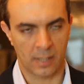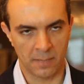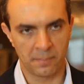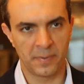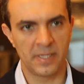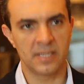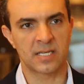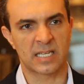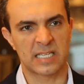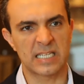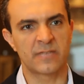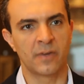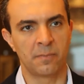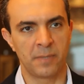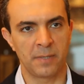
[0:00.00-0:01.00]
companies,
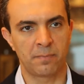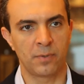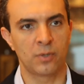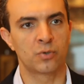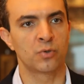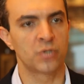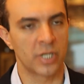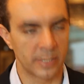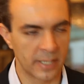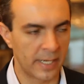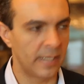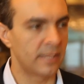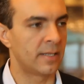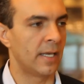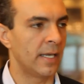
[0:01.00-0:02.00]
successful people to
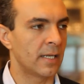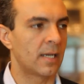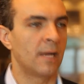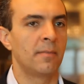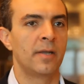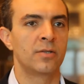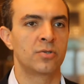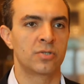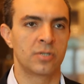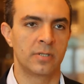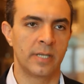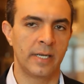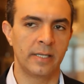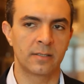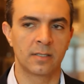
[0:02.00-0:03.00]
generate the income and to
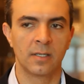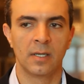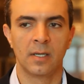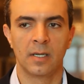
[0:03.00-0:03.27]
generate